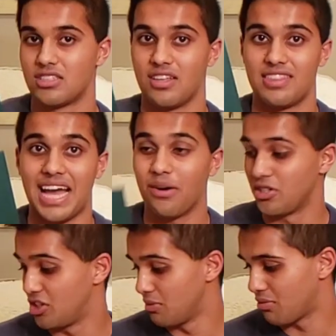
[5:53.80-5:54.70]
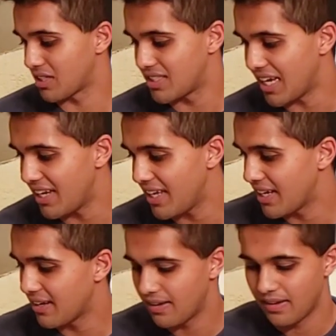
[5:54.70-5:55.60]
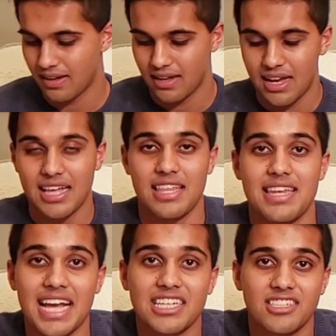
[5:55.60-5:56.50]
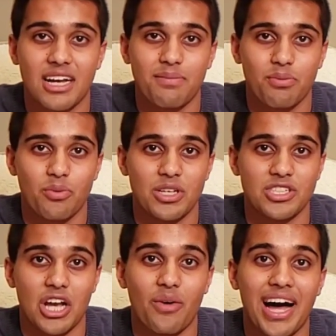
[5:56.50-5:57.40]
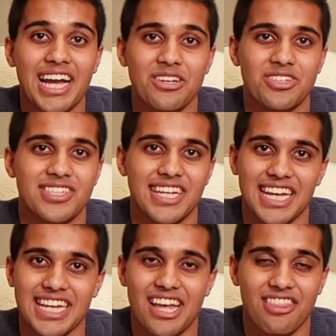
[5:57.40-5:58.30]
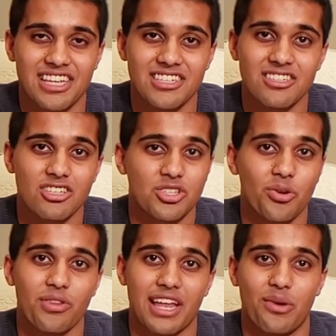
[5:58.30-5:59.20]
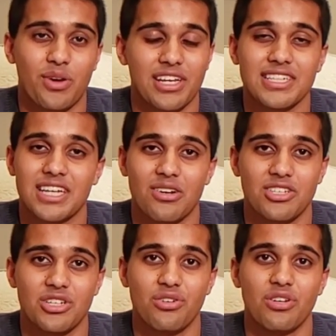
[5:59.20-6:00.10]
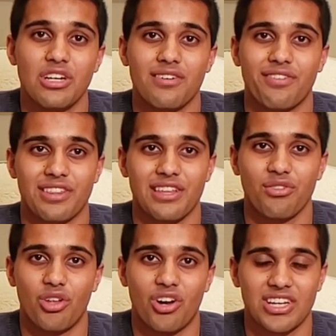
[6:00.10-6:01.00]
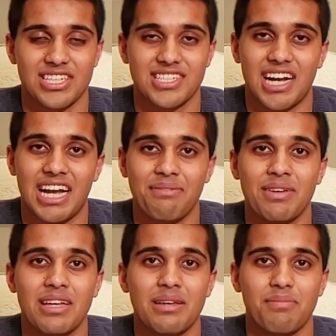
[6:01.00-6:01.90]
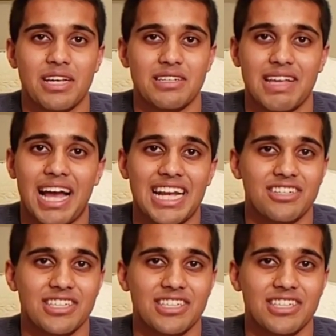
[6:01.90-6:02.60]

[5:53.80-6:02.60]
So that was super exciting. And then next up was Ohio State. Now this is a school that I wanted to go to for the longest time because I